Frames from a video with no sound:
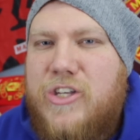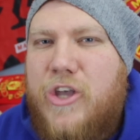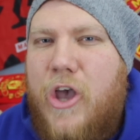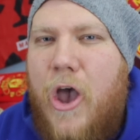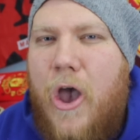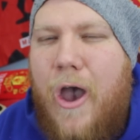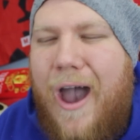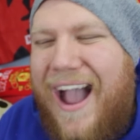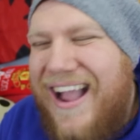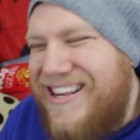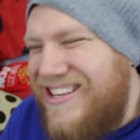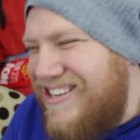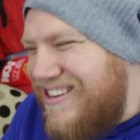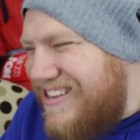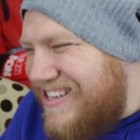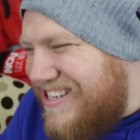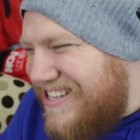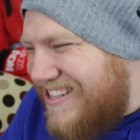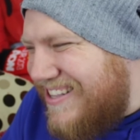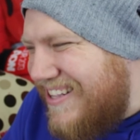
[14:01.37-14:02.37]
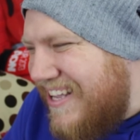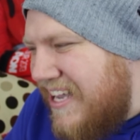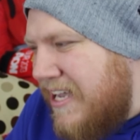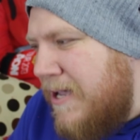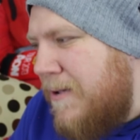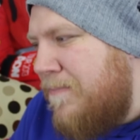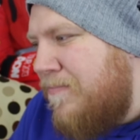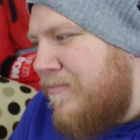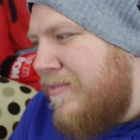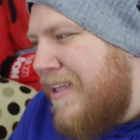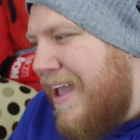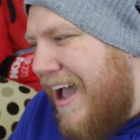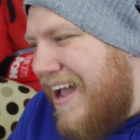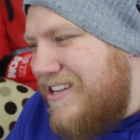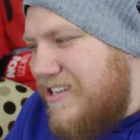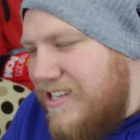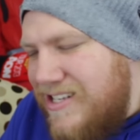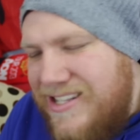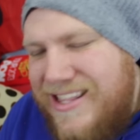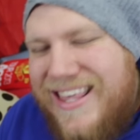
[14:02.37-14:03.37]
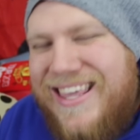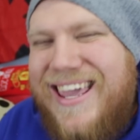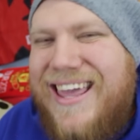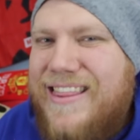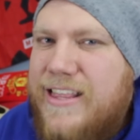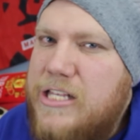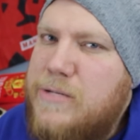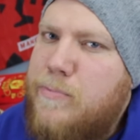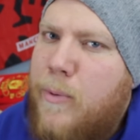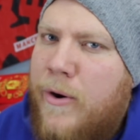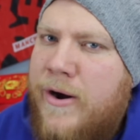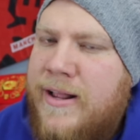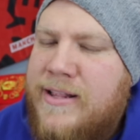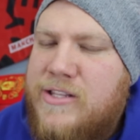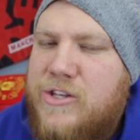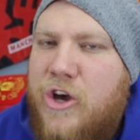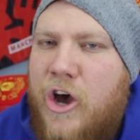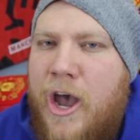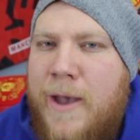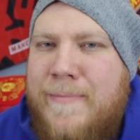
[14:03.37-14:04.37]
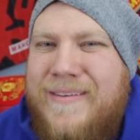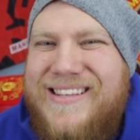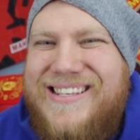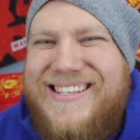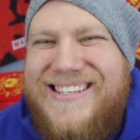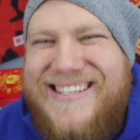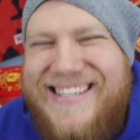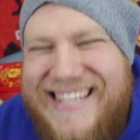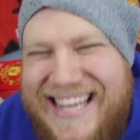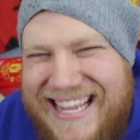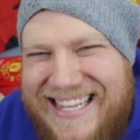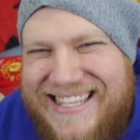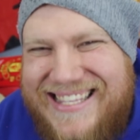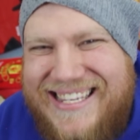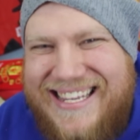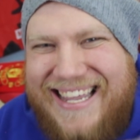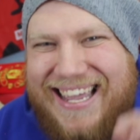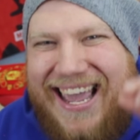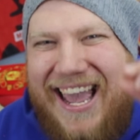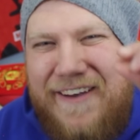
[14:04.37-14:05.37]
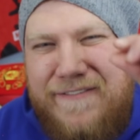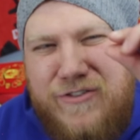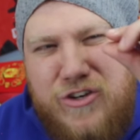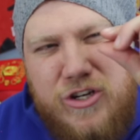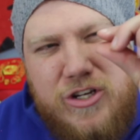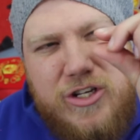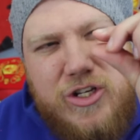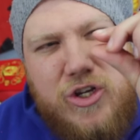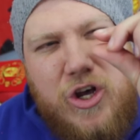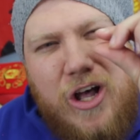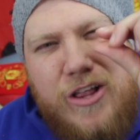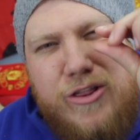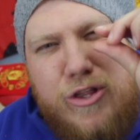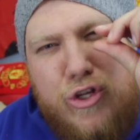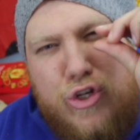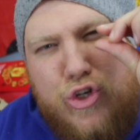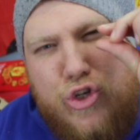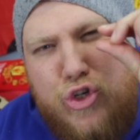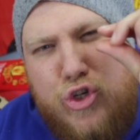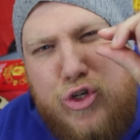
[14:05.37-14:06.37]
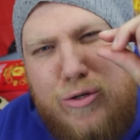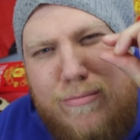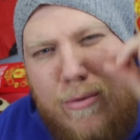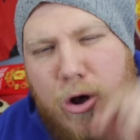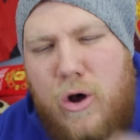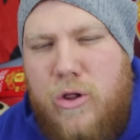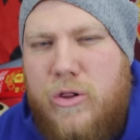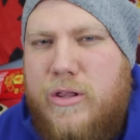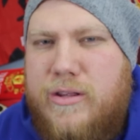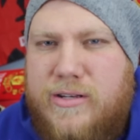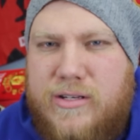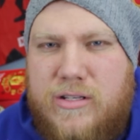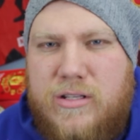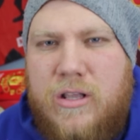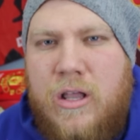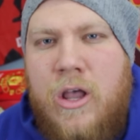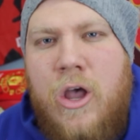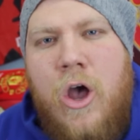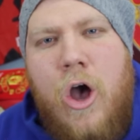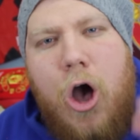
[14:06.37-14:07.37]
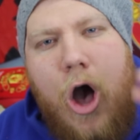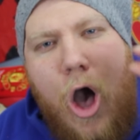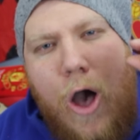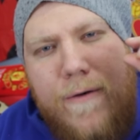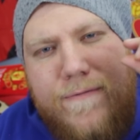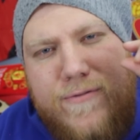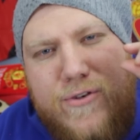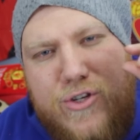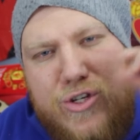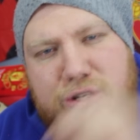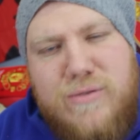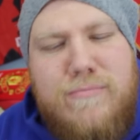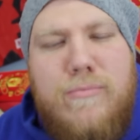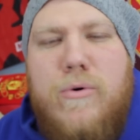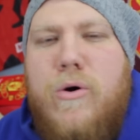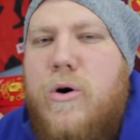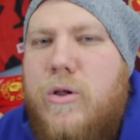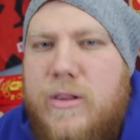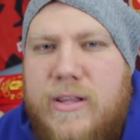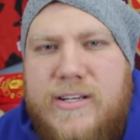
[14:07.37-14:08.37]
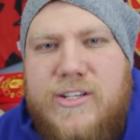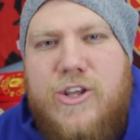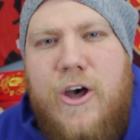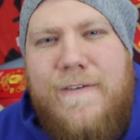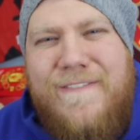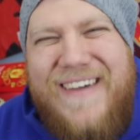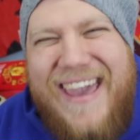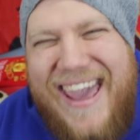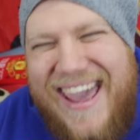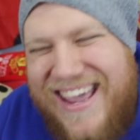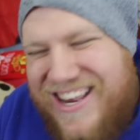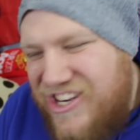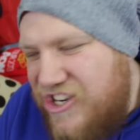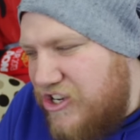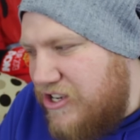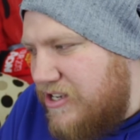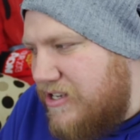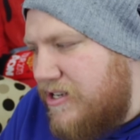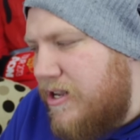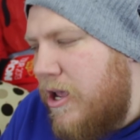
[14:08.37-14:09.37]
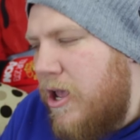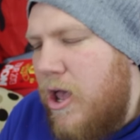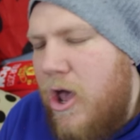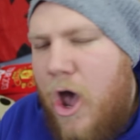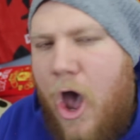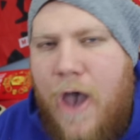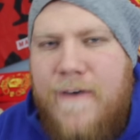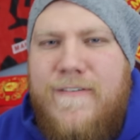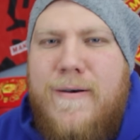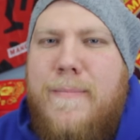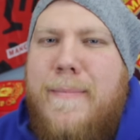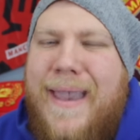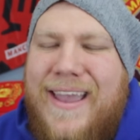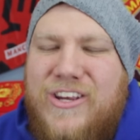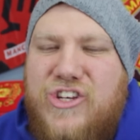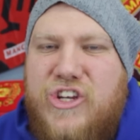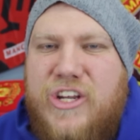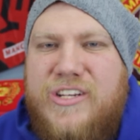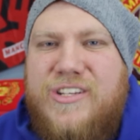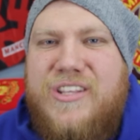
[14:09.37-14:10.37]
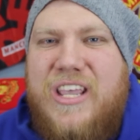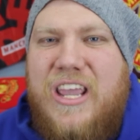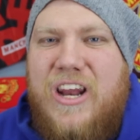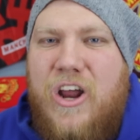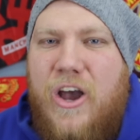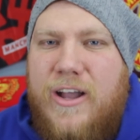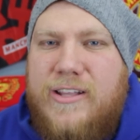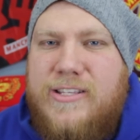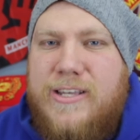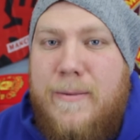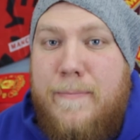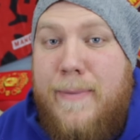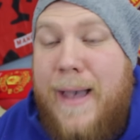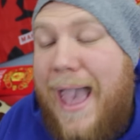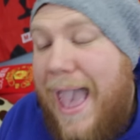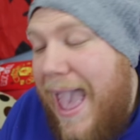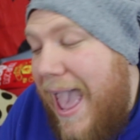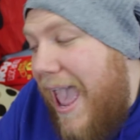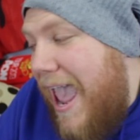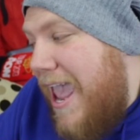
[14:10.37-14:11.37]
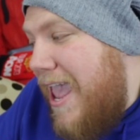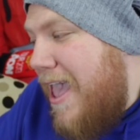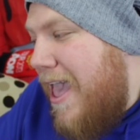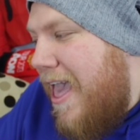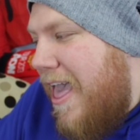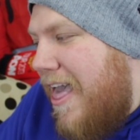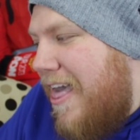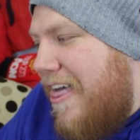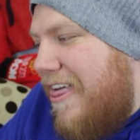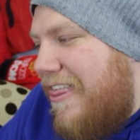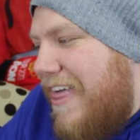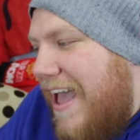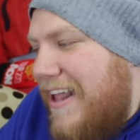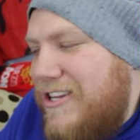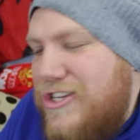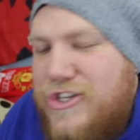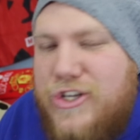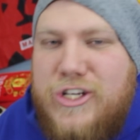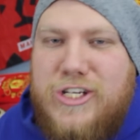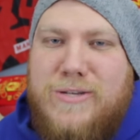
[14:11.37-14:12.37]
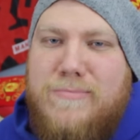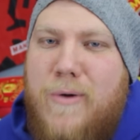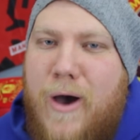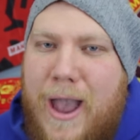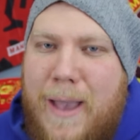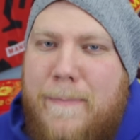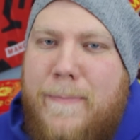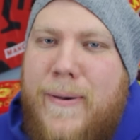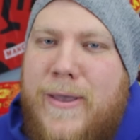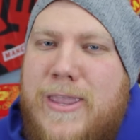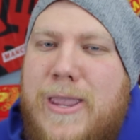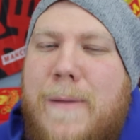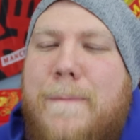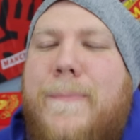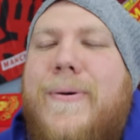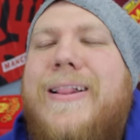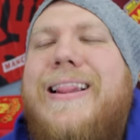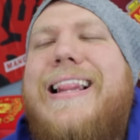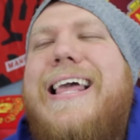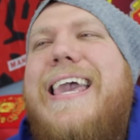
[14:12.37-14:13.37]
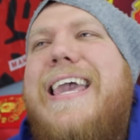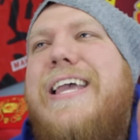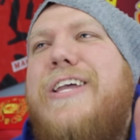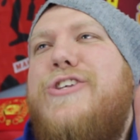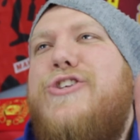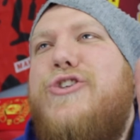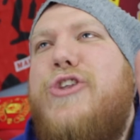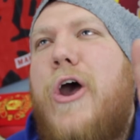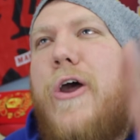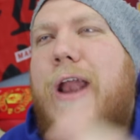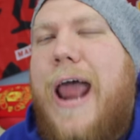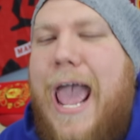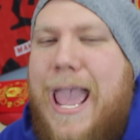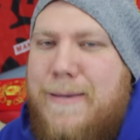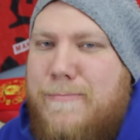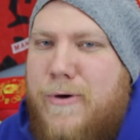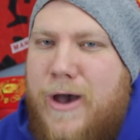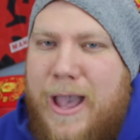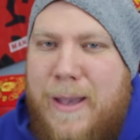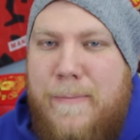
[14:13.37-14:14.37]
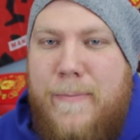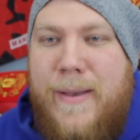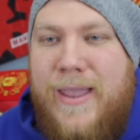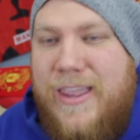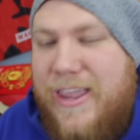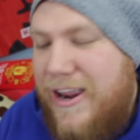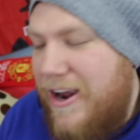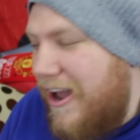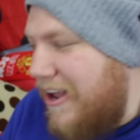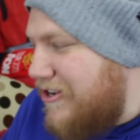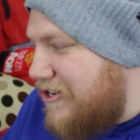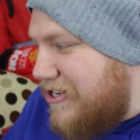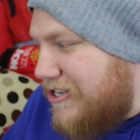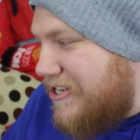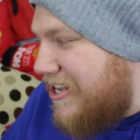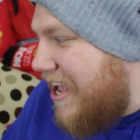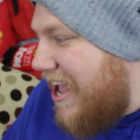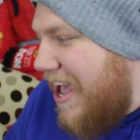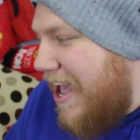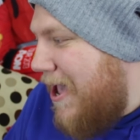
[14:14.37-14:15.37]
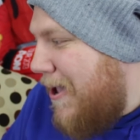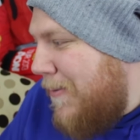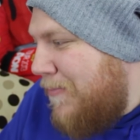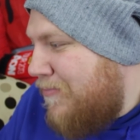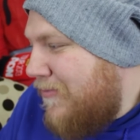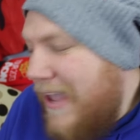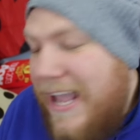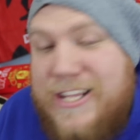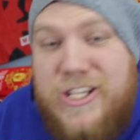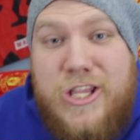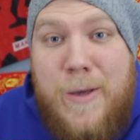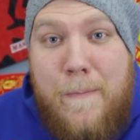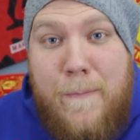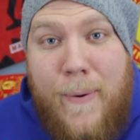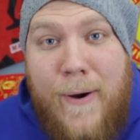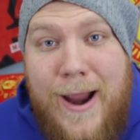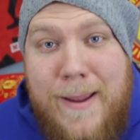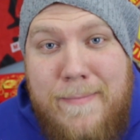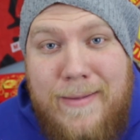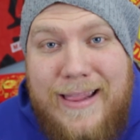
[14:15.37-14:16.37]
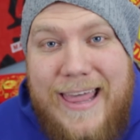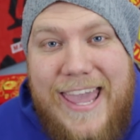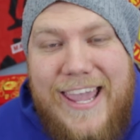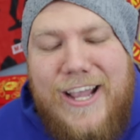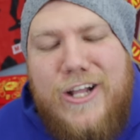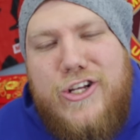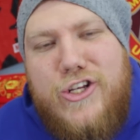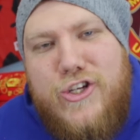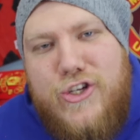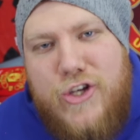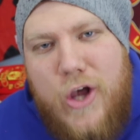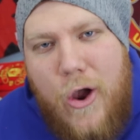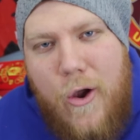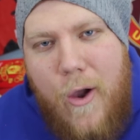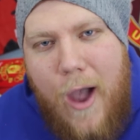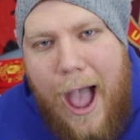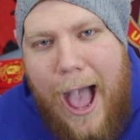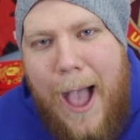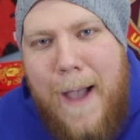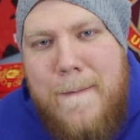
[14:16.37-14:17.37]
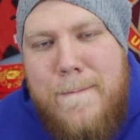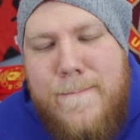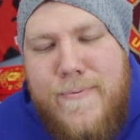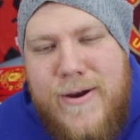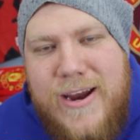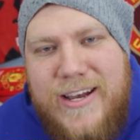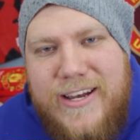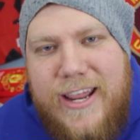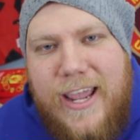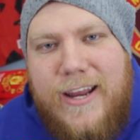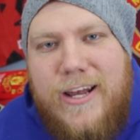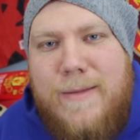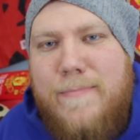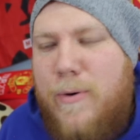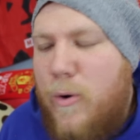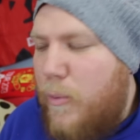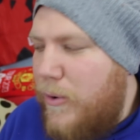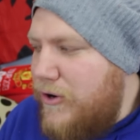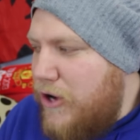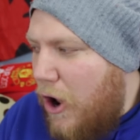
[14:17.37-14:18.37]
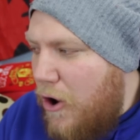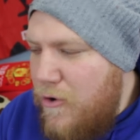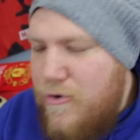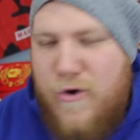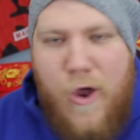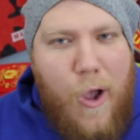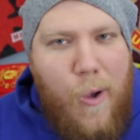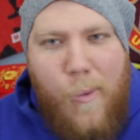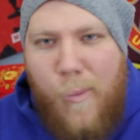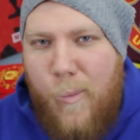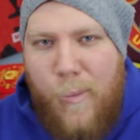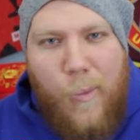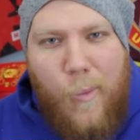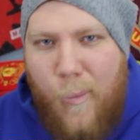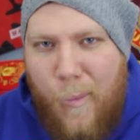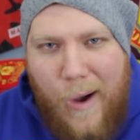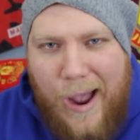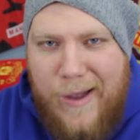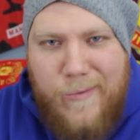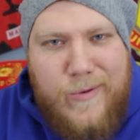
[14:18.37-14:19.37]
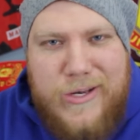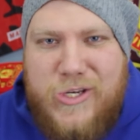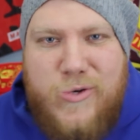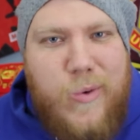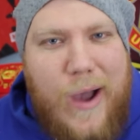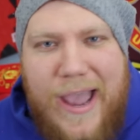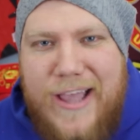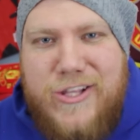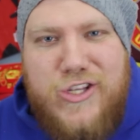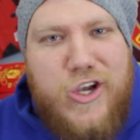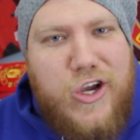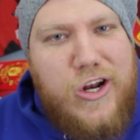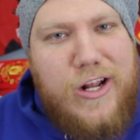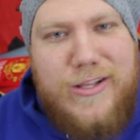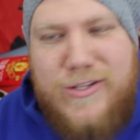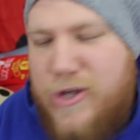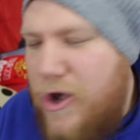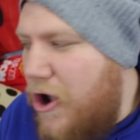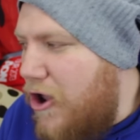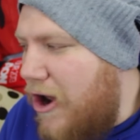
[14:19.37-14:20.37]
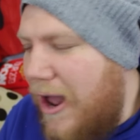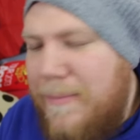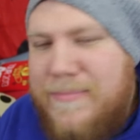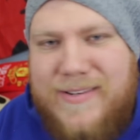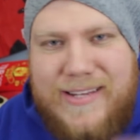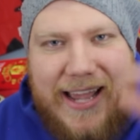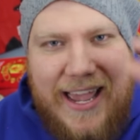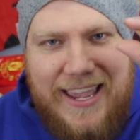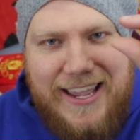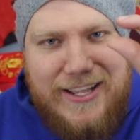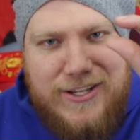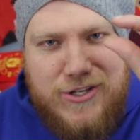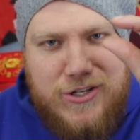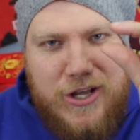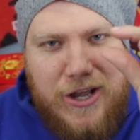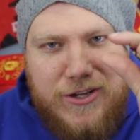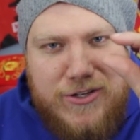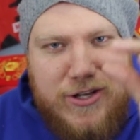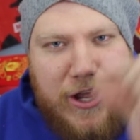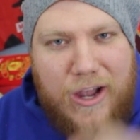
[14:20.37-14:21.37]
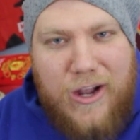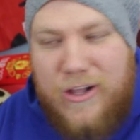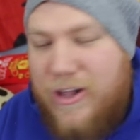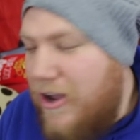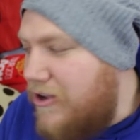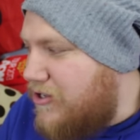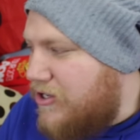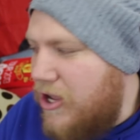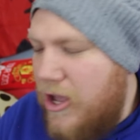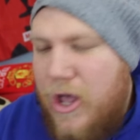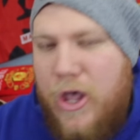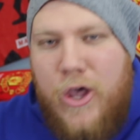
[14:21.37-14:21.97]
to go, I just think at this point in time, City have just got the smallest of edges over Manchester United. But hey, that's just my opinion. Please don't hate my opinion. It's the Premier League. It's so unpredictable. We don't know which way it's going to turn. I'm saying it's so, so close